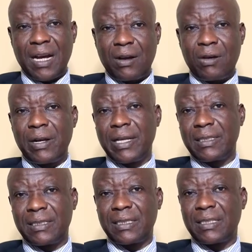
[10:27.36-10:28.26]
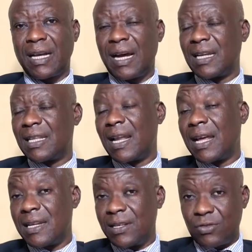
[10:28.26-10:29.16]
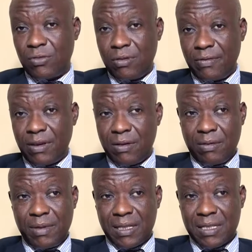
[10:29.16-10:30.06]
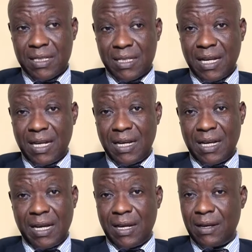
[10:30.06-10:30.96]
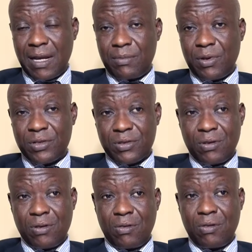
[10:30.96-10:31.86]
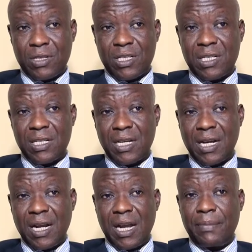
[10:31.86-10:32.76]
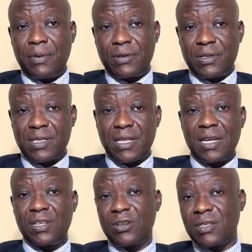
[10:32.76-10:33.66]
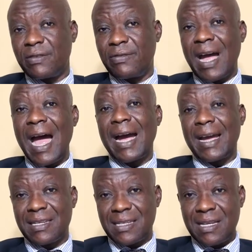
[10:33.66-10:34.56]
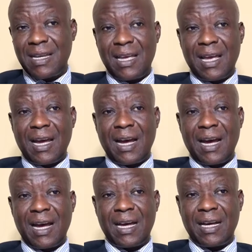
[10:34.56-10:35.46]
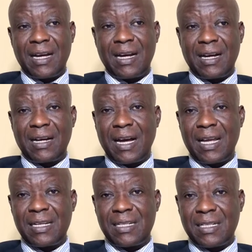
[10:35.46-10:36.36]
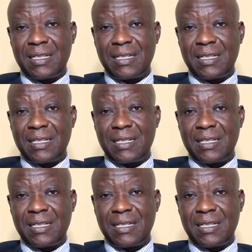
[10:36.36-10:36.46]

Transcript: colleagues at the London School of Economics, and more so Kurt Klappers and Joseph Angus, and